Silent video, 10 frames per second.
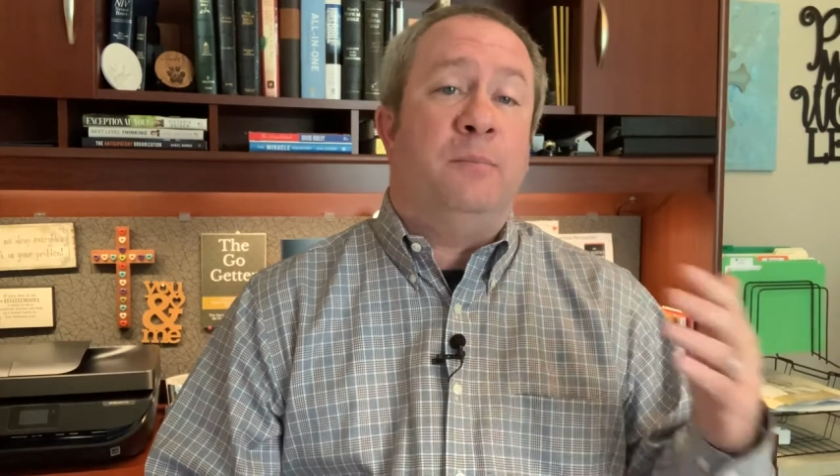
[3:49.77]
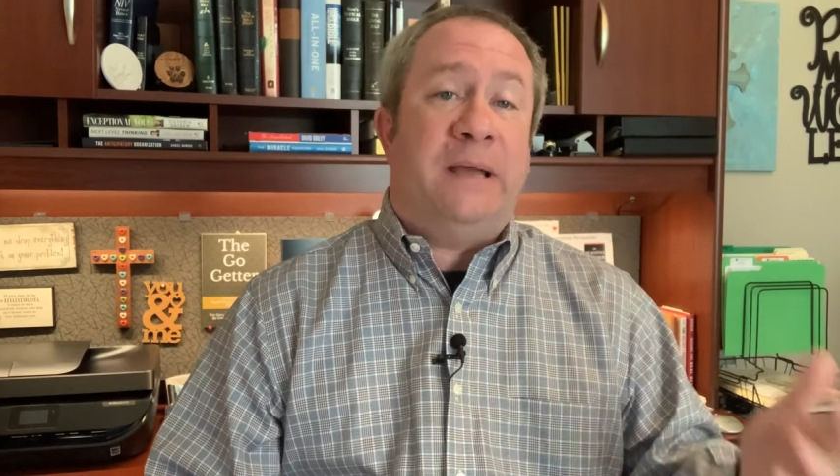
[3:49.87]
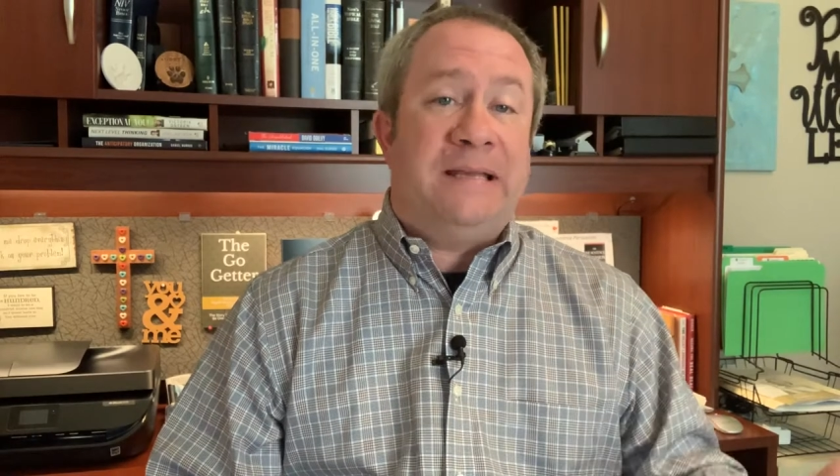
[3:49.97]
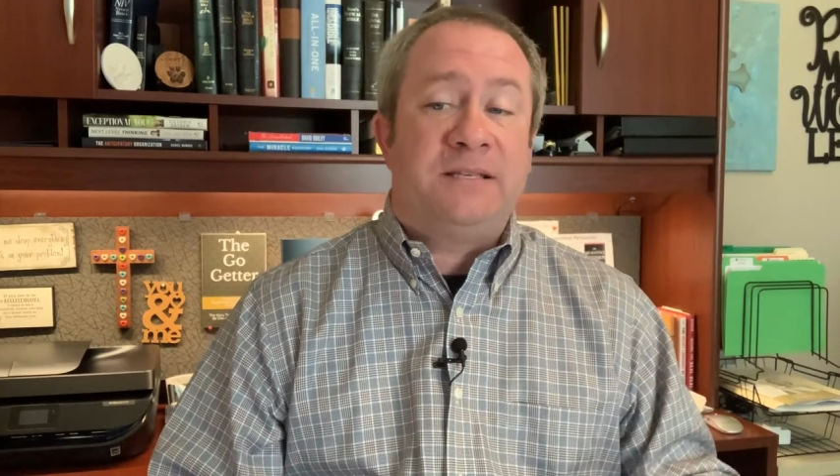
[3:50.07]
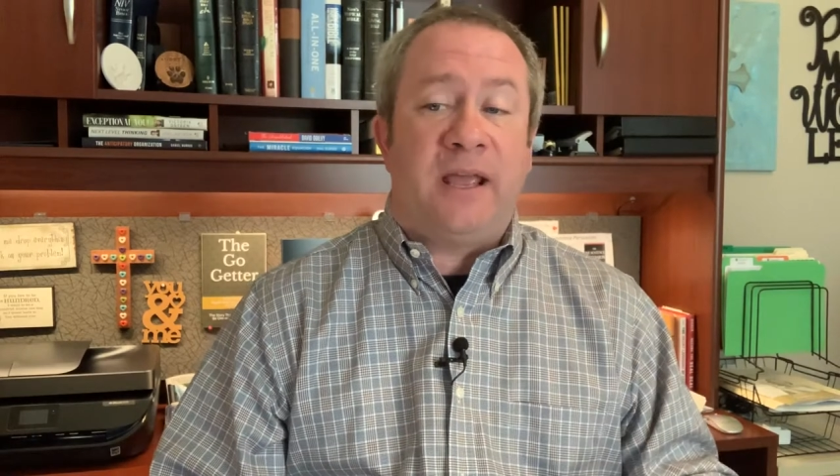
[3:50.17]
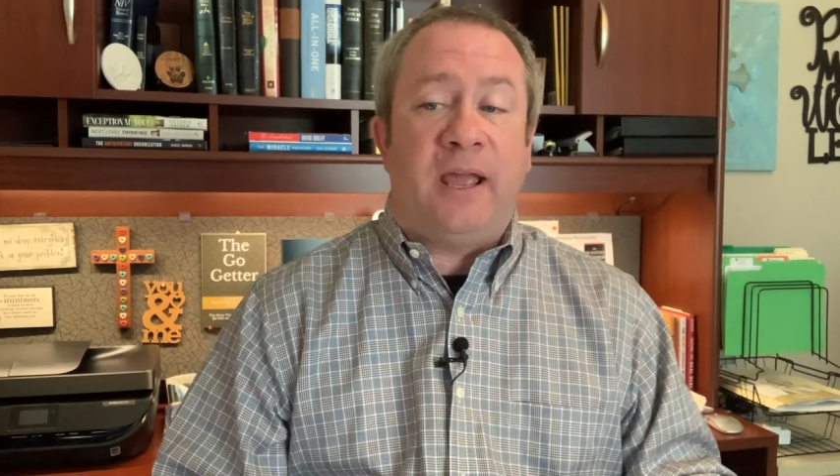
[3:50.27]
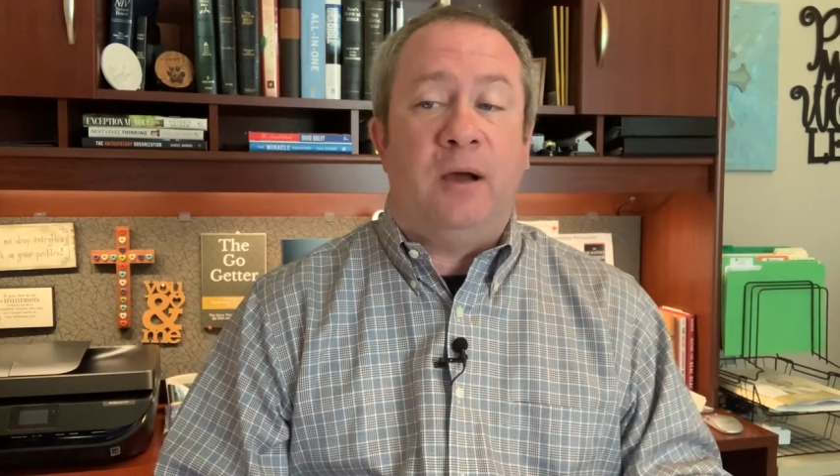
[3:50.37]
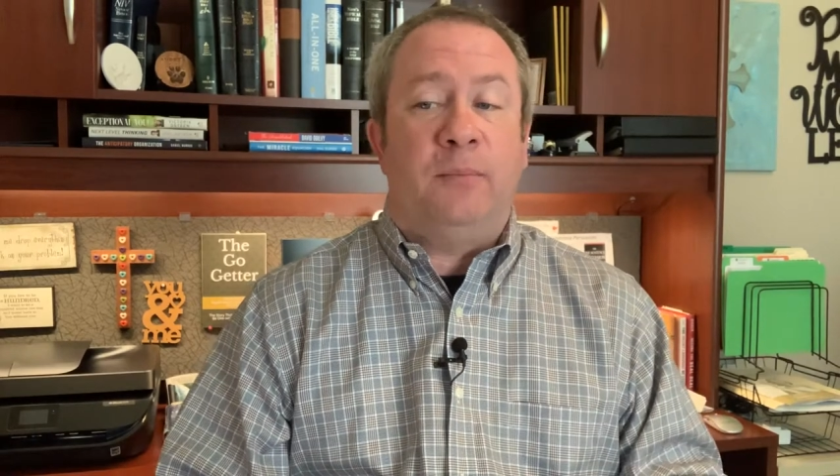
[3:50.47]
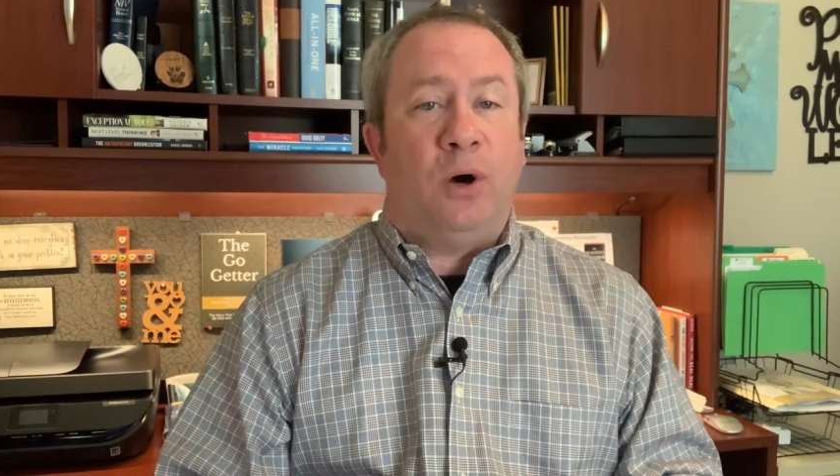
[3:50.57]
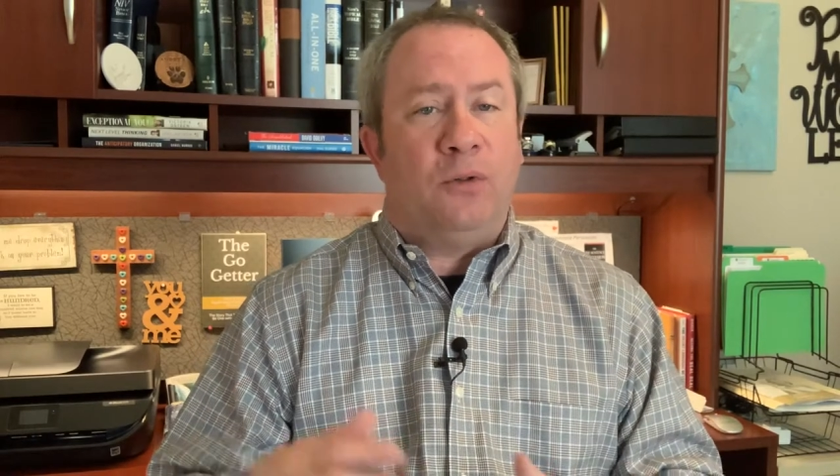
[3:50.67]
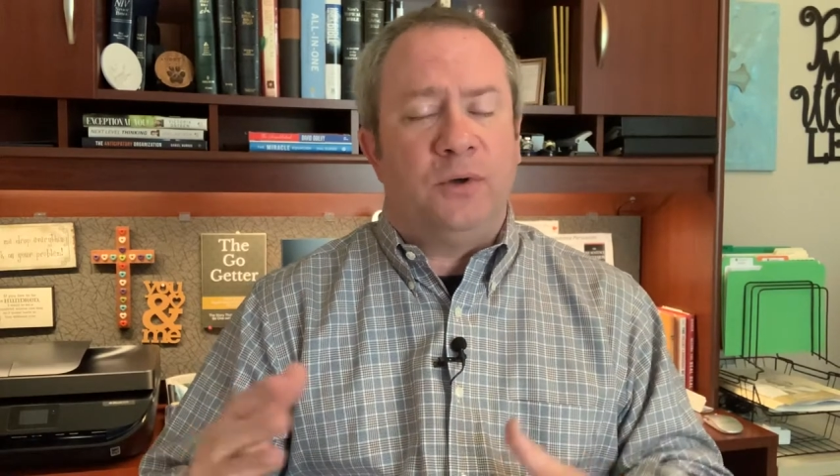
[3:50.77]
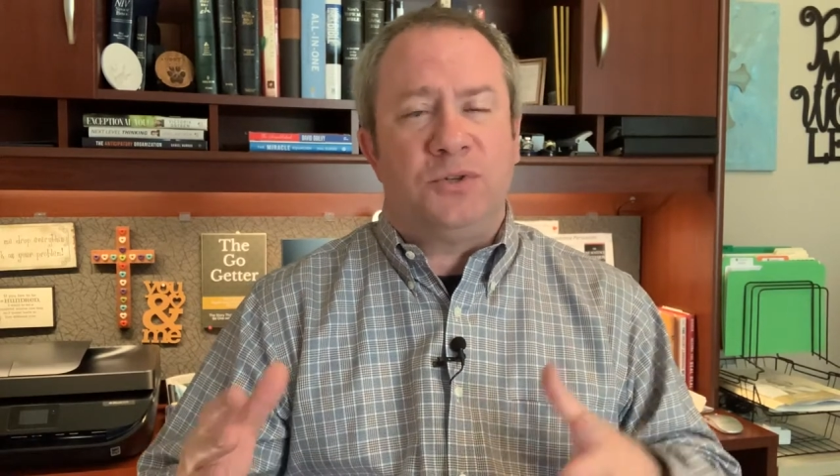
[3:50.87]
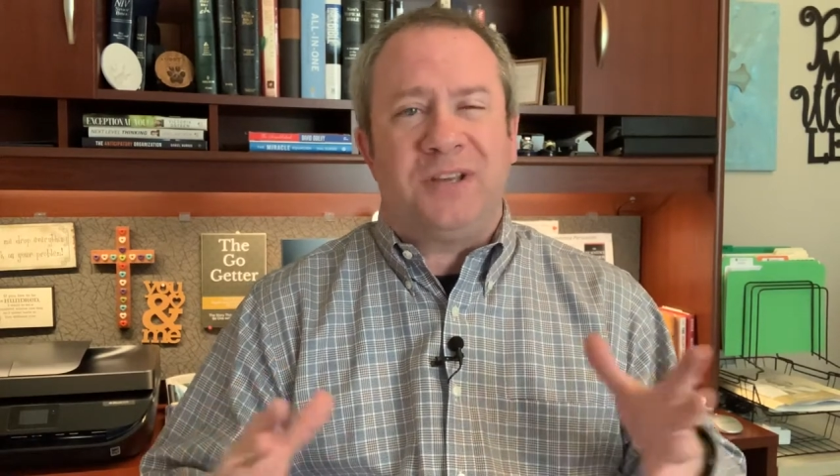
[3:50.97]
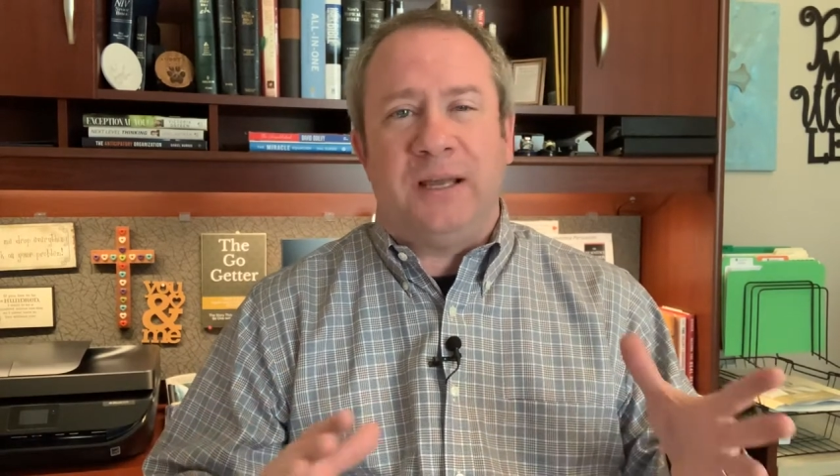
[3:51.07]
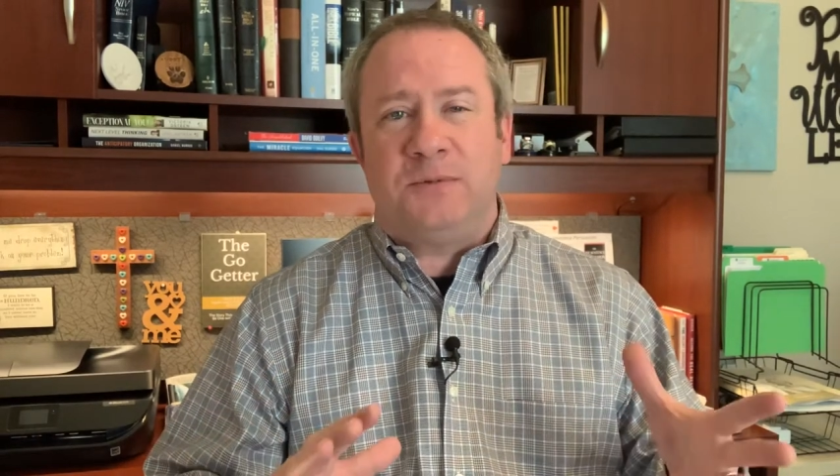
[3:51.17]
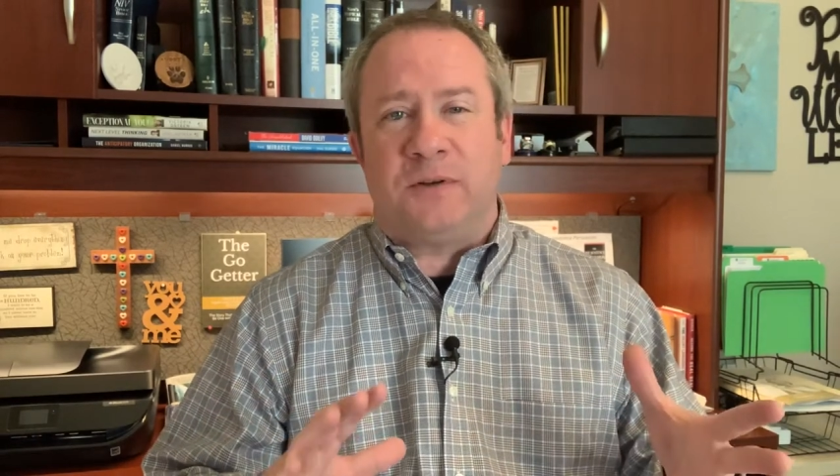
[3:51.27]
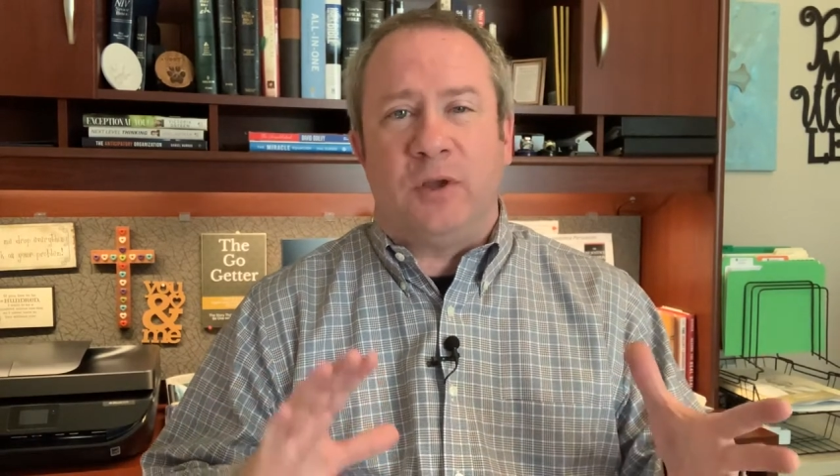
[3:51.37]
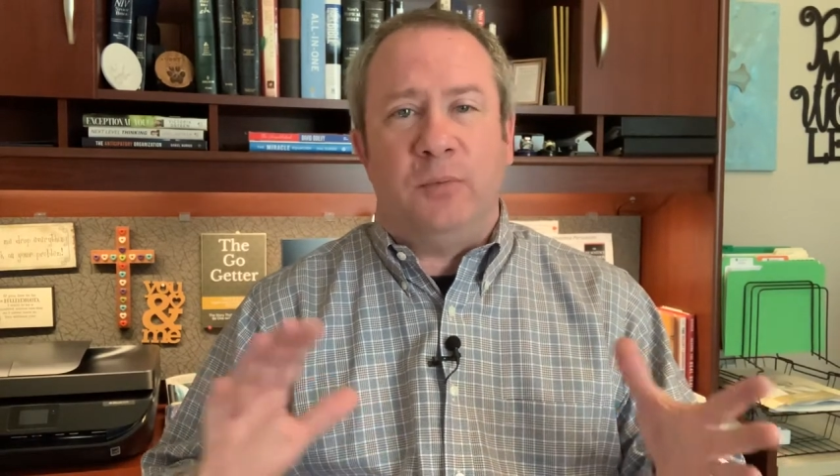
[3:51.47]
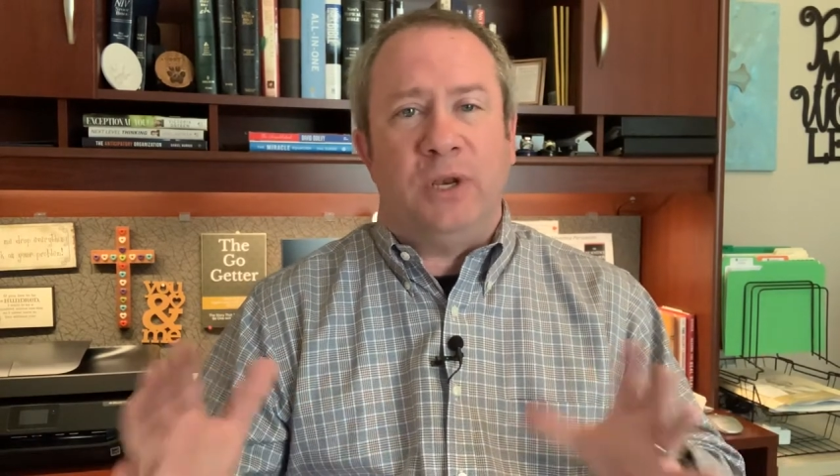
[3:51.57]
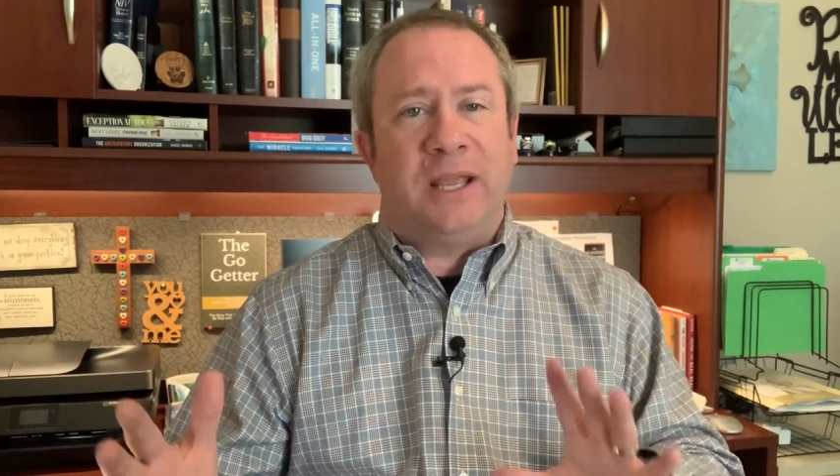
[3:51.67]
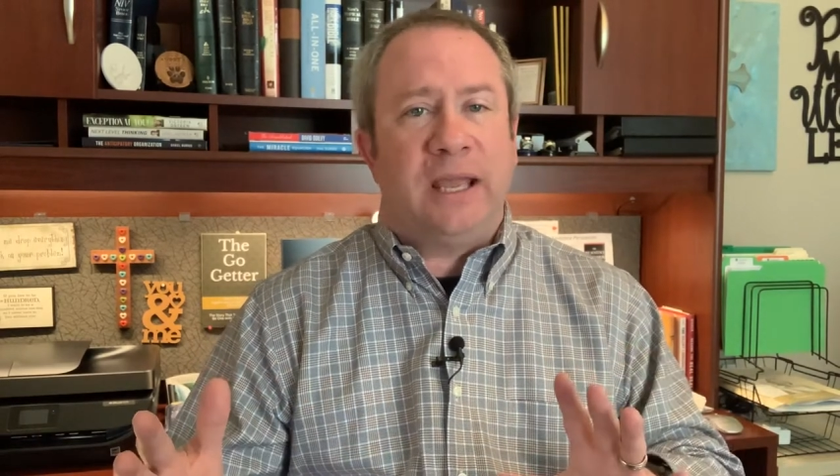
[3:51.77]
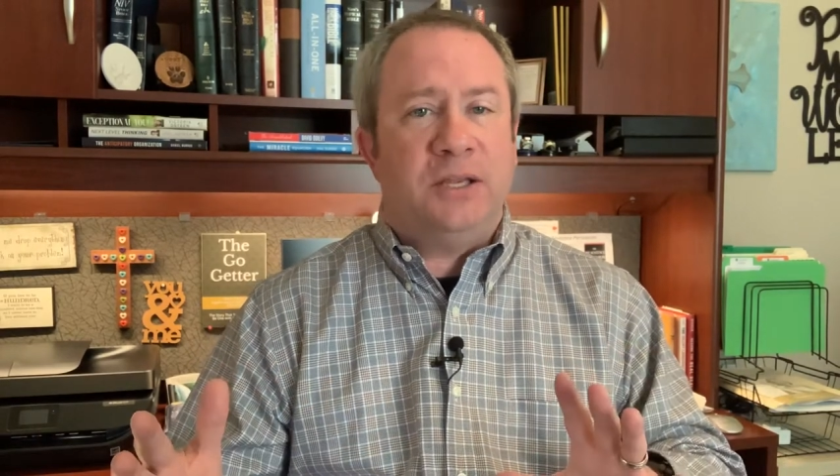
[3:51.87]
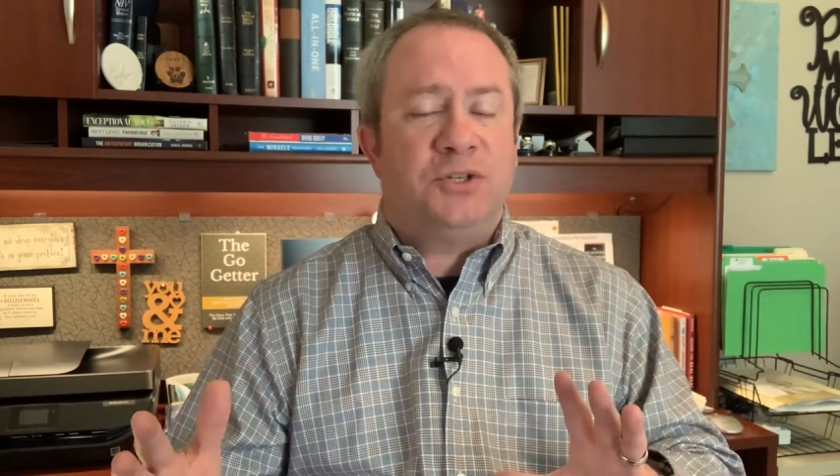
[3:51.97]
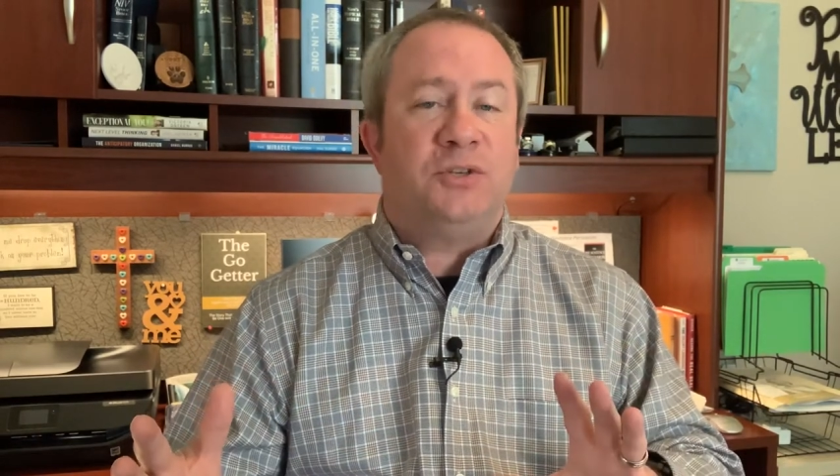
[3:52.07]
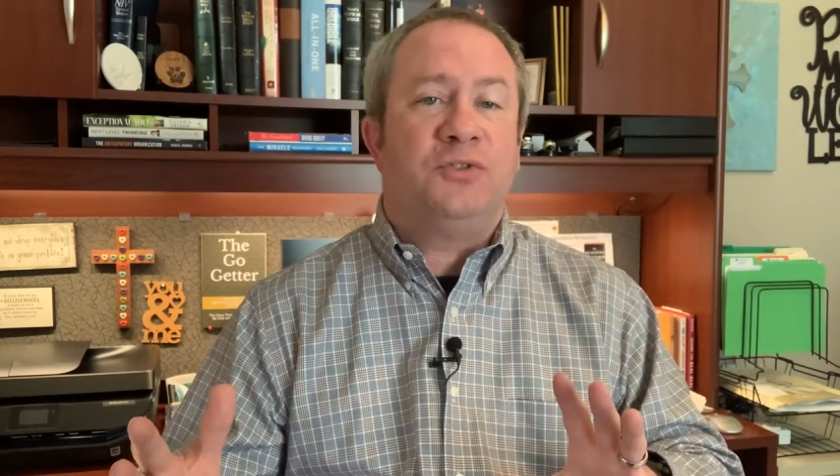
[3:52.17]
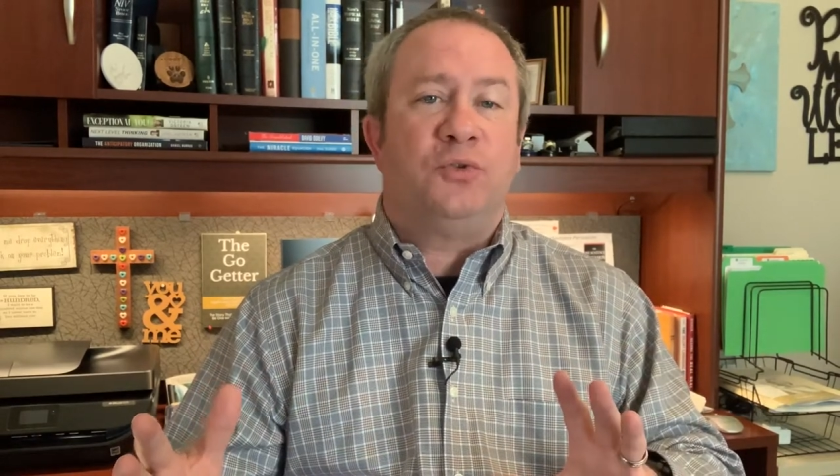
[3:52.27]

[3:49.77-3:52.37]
Basecamp, all those types of communication